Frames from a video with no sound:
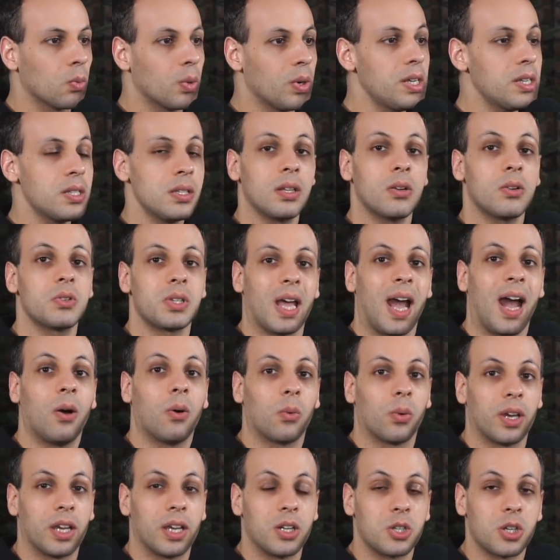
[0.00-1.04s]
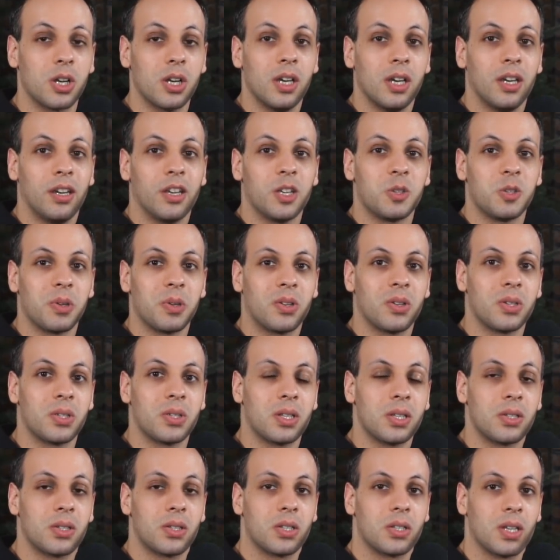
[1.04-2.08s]
The reason there's outrage is
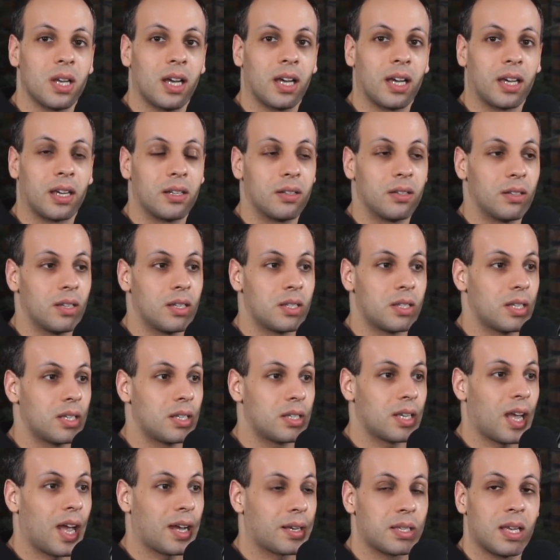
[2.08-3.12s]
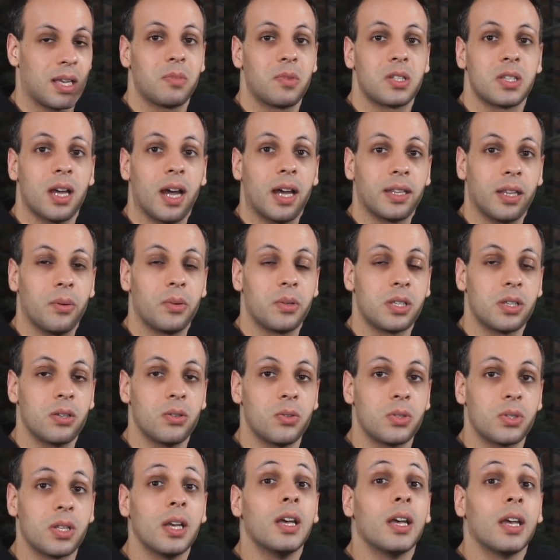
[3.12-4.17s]
because this design is the exact same design that was
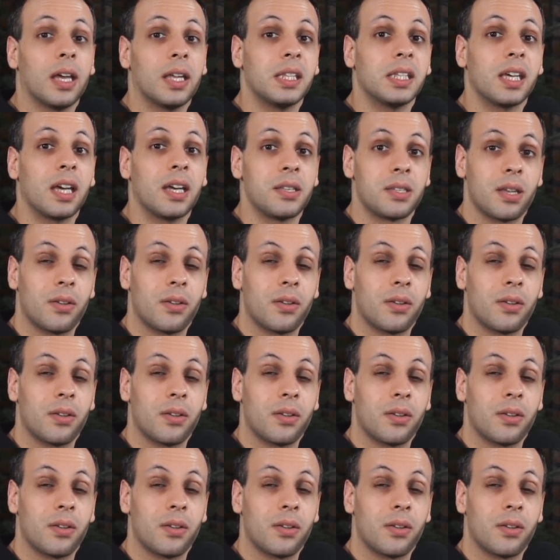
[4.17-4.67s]
used in the